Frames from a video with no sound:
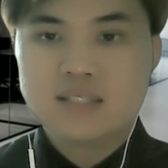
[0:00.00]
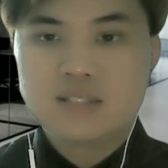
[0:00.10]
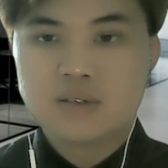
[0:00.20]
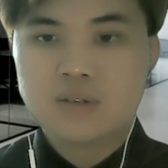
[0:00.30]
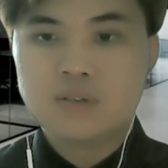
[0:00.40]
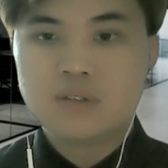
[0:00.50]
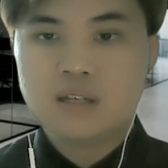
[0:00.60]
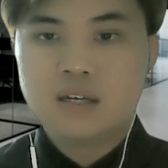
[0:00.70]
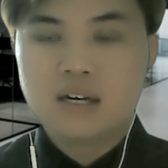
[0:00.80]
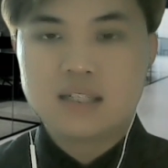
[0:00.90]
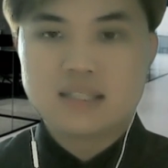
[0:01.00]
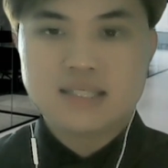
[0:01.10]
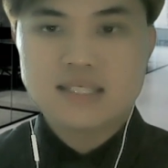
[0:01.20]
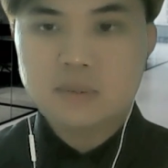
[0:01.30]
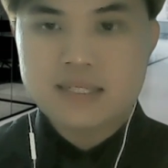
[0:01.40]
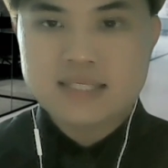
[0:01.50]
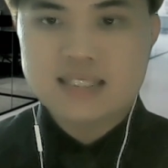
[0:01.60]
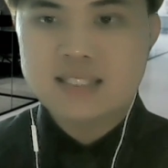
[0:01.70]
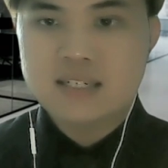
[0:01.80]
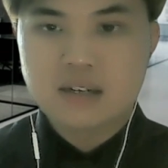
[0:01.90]
So the system is
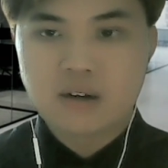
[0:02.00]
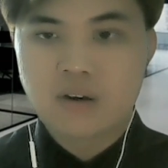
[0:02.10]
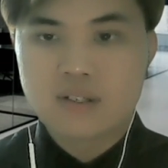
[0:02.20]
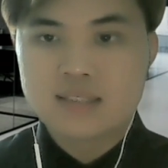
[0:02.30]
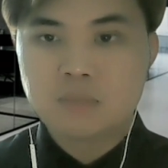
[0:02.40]
tested across